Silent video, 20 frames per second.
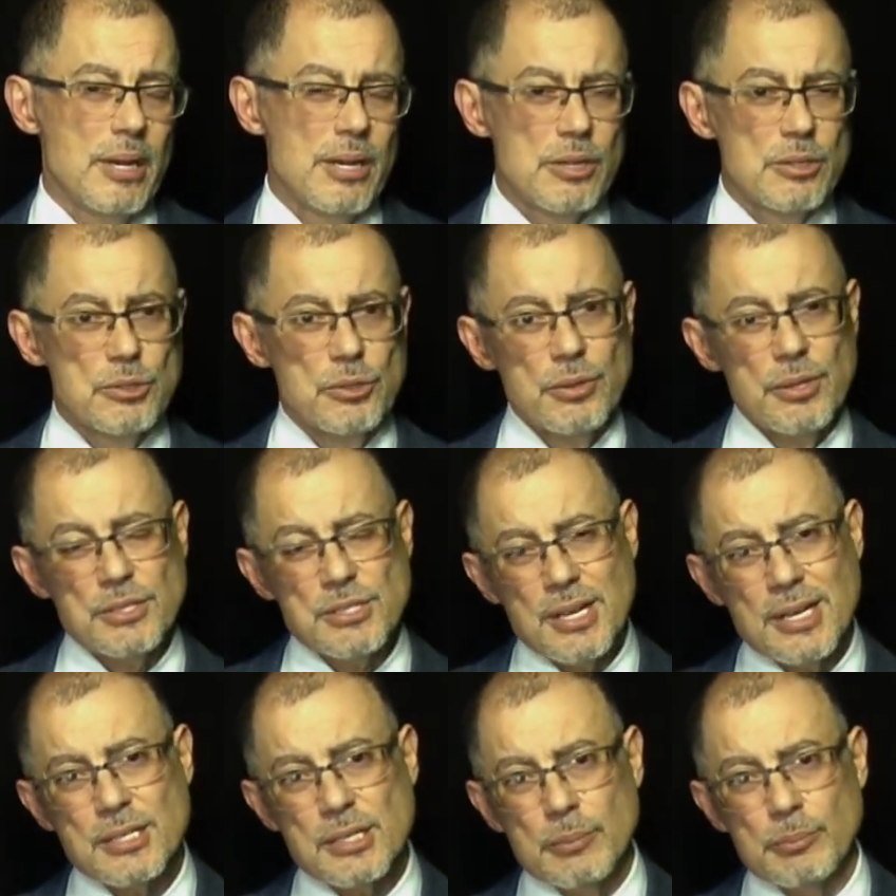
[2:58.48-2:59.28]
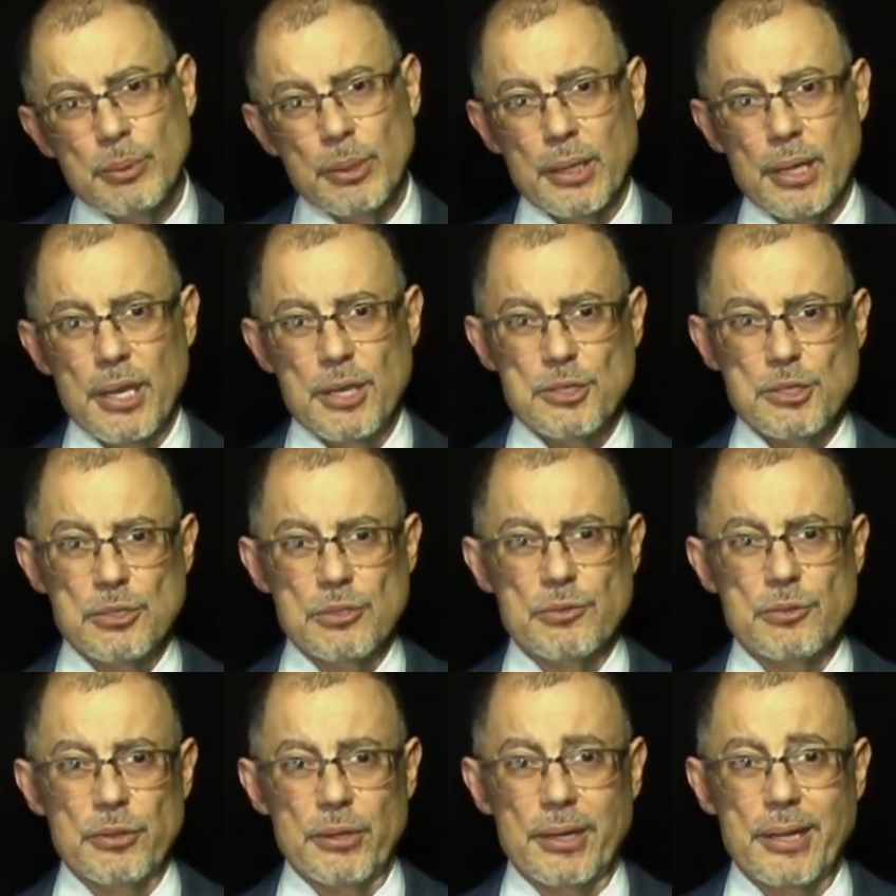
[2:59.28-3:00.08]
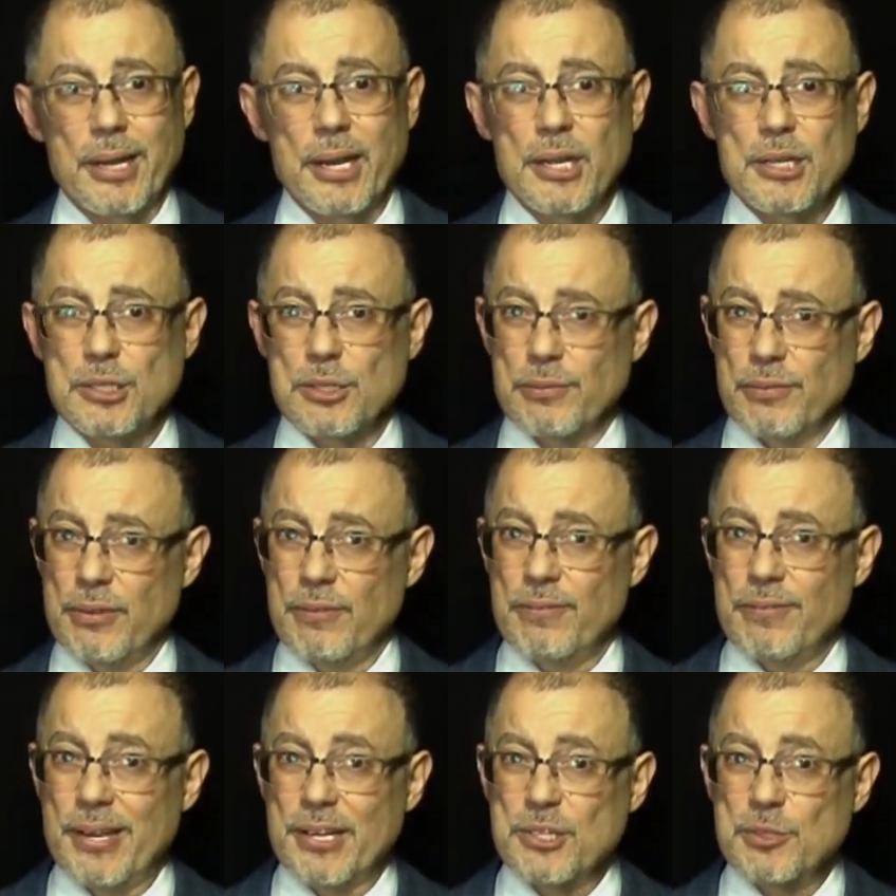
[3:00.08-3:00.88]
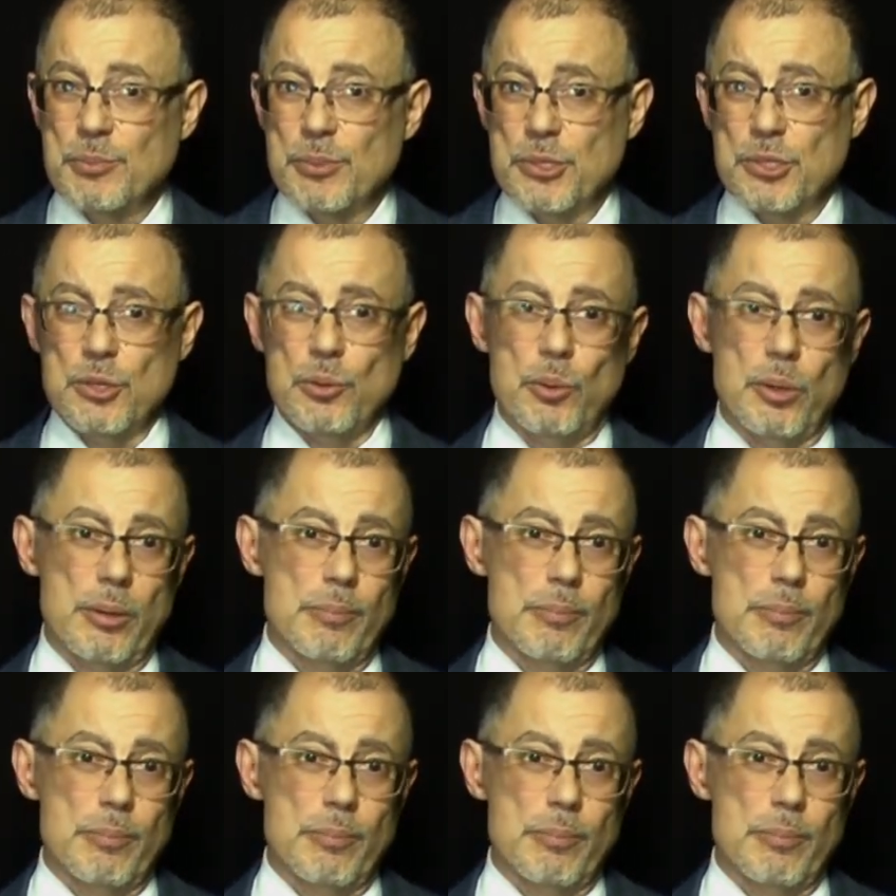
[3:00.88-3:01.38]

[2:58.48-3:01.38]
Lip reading: So this has implications for the kinds of investment you want to